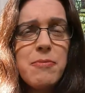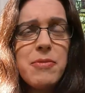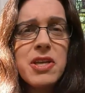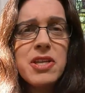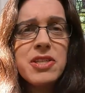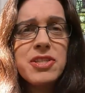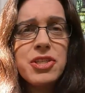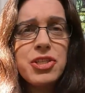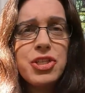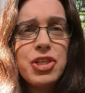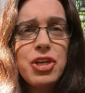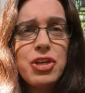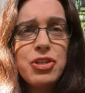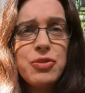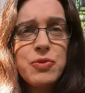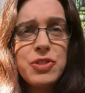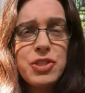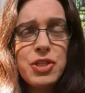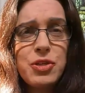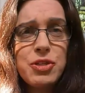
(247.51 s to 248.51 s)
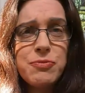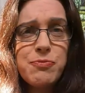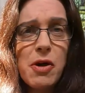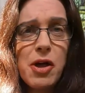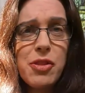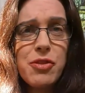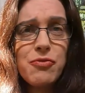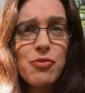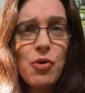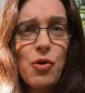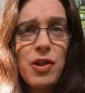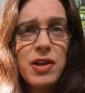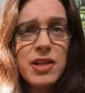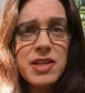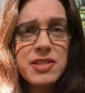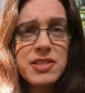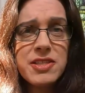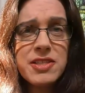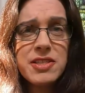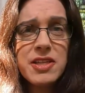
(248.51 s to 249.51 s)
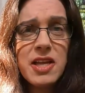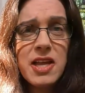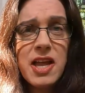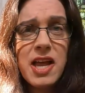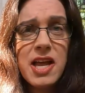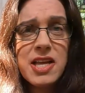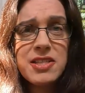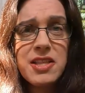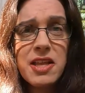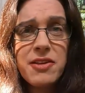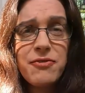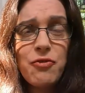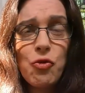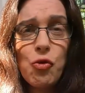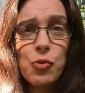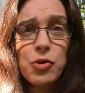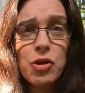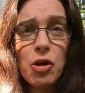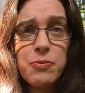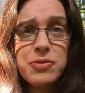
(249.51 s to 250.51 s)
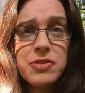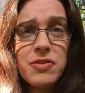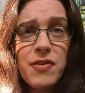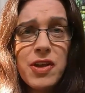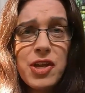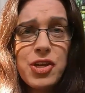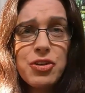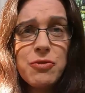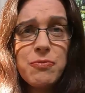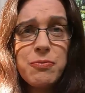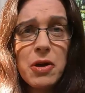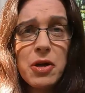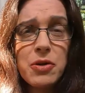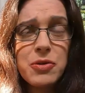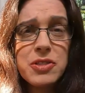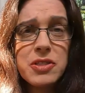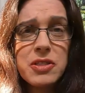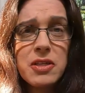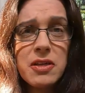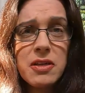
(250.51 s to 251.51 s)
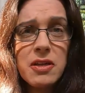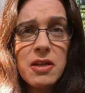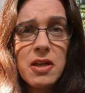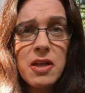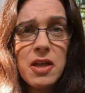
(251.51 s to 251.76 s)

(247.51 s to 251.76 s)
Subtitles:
because the church was used by the Royalists as their forward observation post,